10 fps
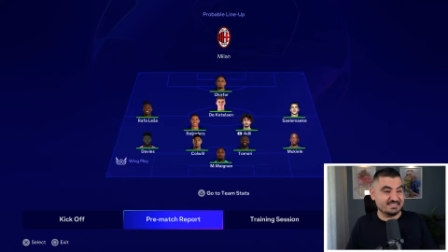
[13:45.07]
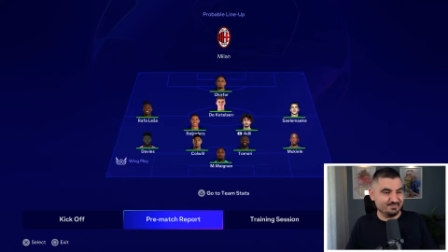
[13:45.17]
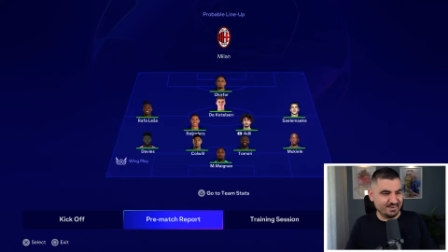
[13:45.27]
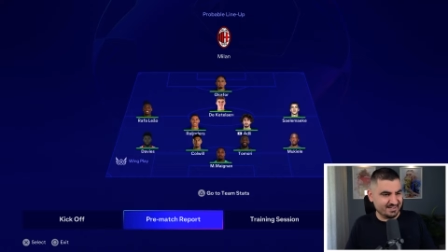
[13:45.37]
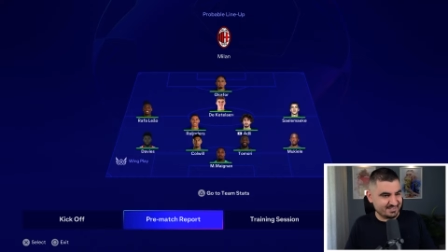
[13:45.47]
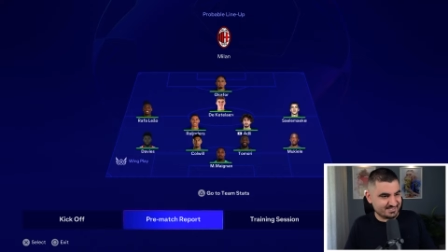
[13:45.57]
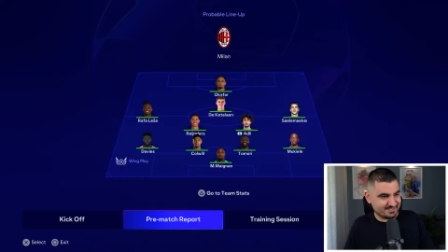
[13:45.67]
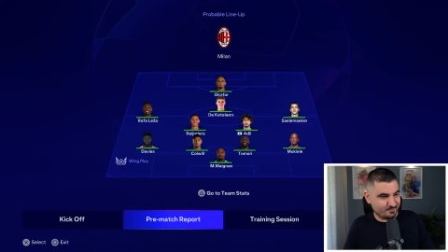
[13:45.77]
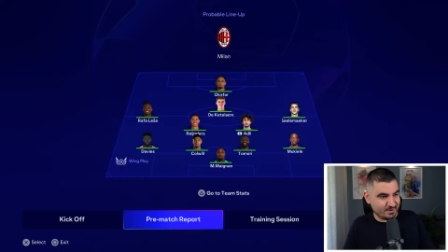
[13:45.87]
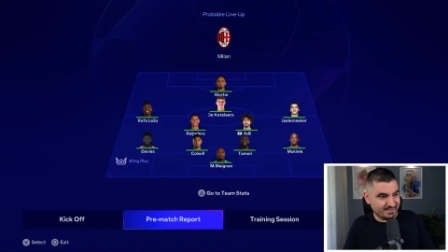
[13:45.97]
AC Milan
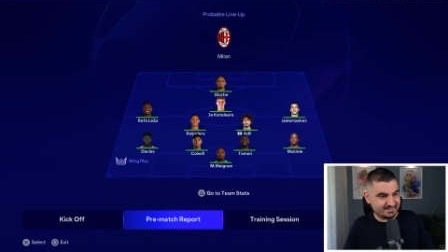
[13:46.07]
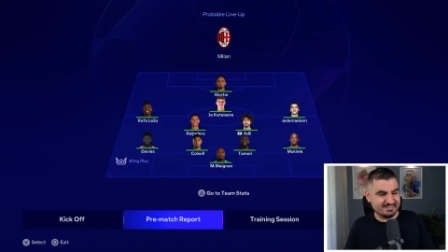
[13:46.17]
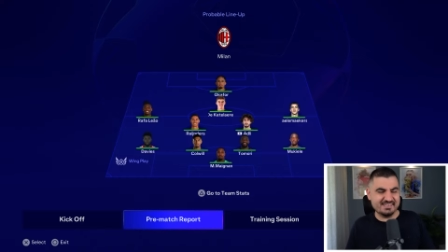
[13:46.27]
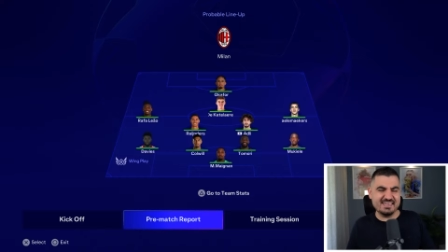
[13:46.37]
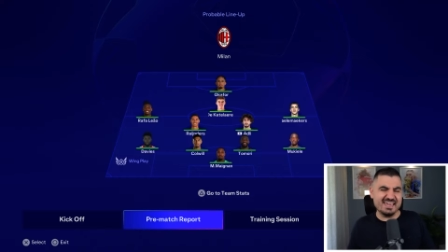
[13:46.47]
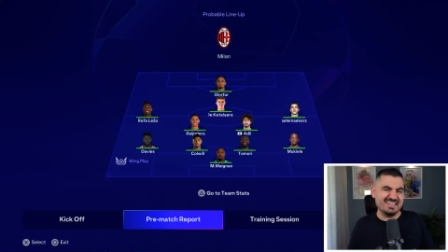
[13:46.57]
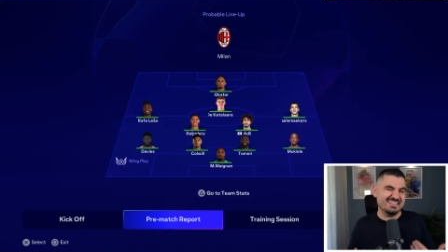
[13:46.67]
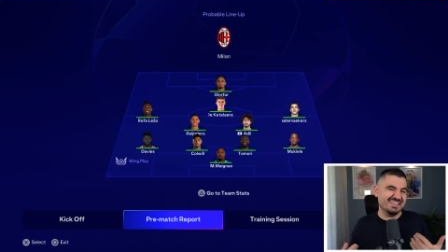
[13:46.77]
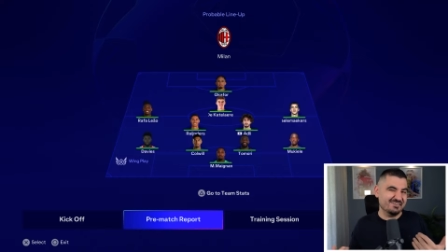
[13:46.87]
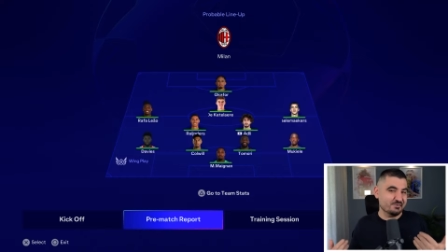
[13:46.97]
squad, yeah,
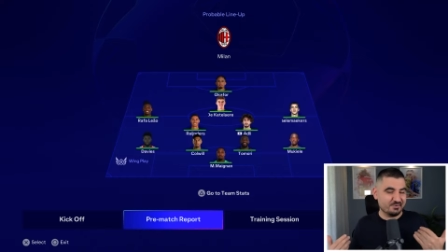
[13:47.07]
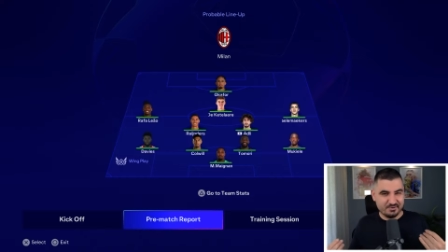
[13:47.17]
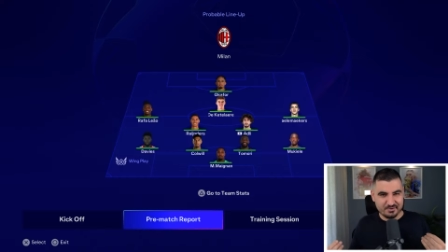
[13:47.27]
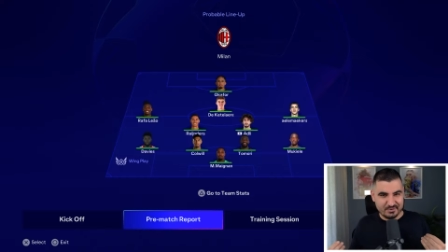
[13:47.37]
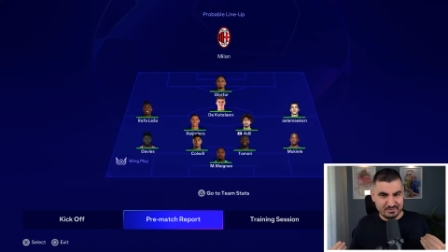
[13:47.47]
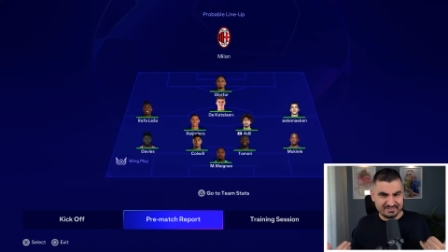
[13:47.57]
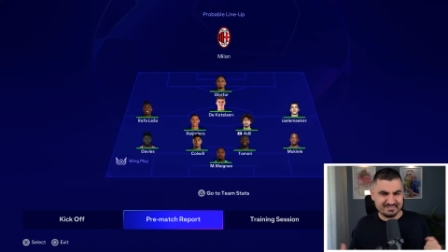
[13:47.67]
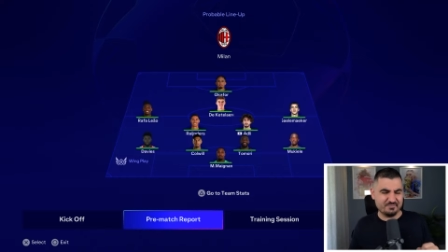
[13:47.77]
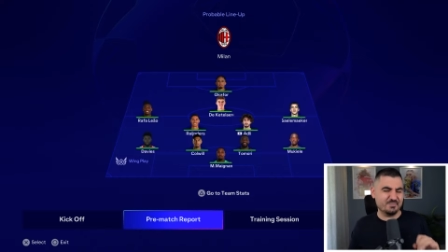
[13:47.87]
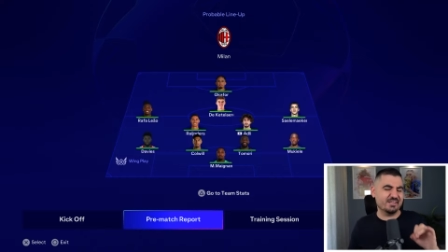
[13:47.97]
they look good,
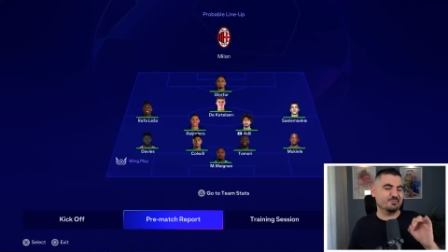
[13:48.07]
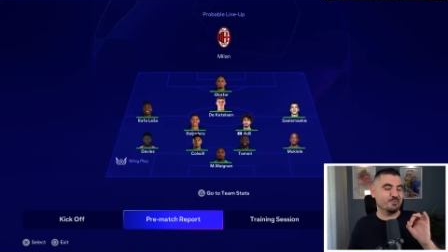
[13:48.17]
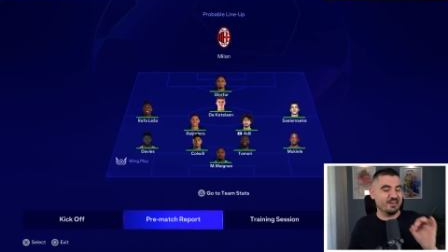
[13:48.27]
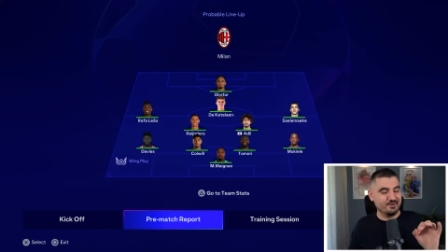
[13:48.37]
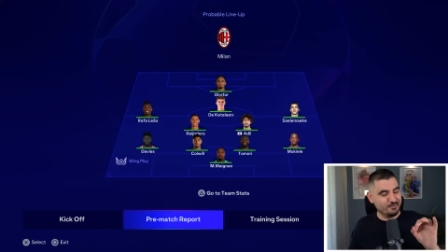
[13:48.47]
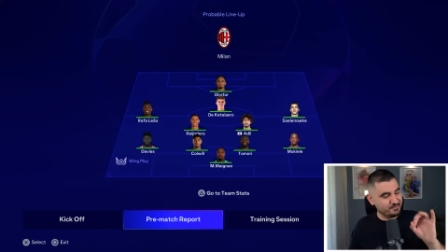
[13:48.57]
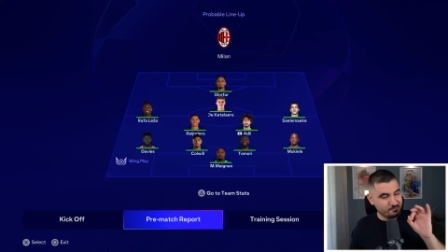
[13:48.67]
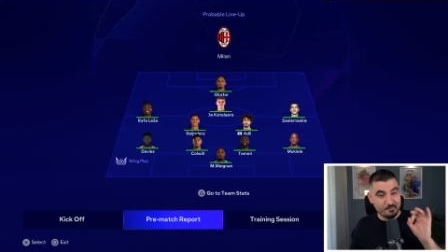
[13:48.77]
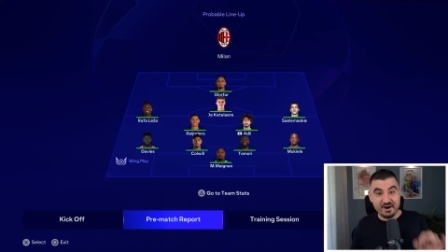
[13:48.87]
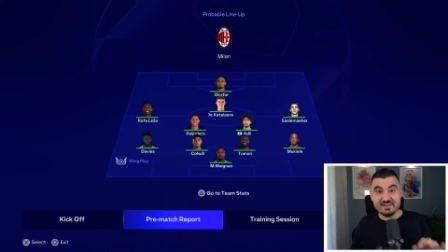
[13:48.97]
but we look
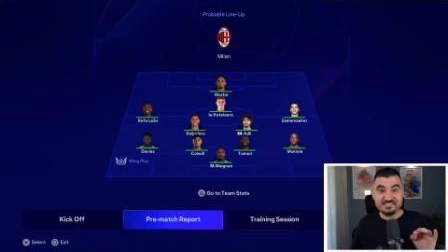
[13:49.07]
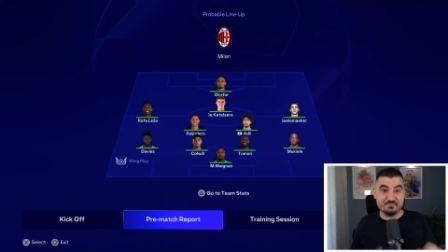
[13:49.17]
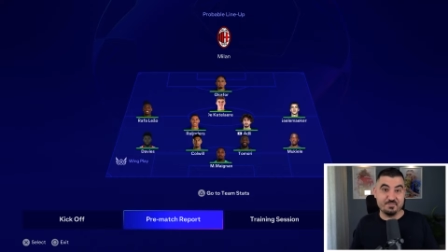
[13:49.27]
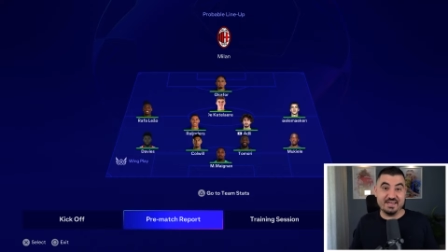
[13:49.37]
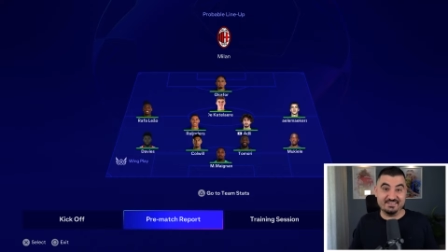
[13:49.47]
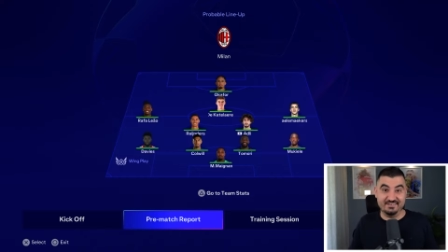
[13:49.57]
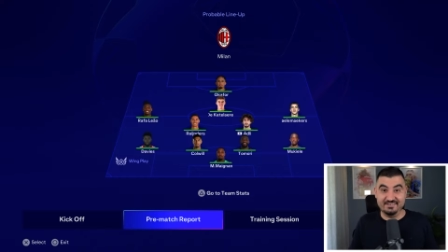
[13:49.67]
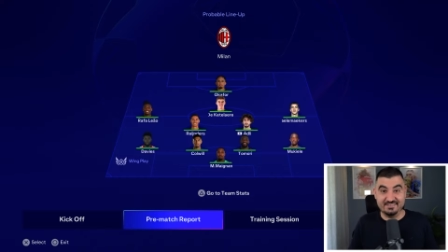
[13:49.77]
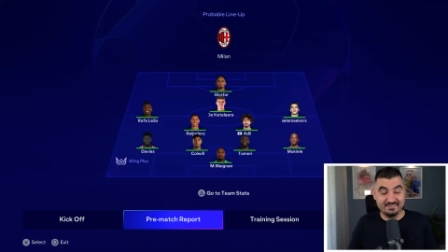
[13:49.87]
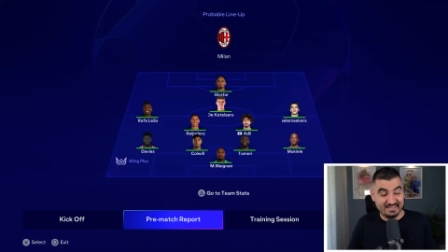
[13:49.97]
much better
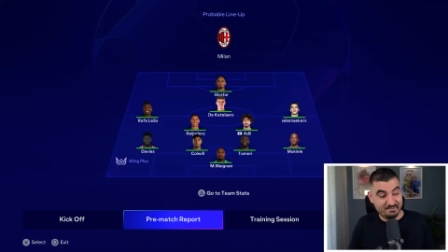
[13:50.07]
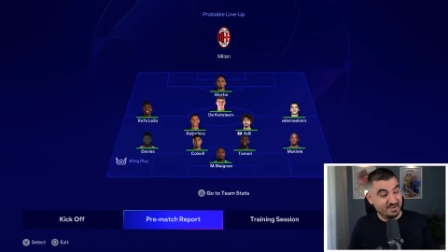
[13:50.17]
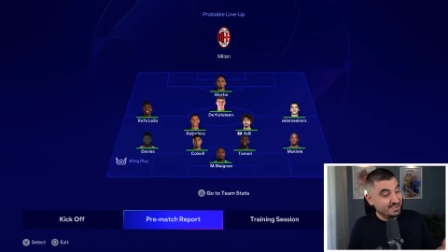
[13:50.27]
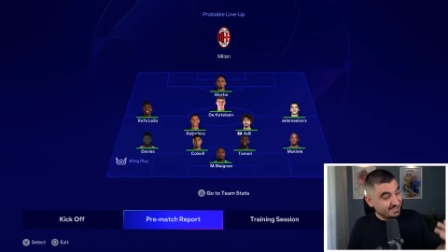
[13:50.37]
than them.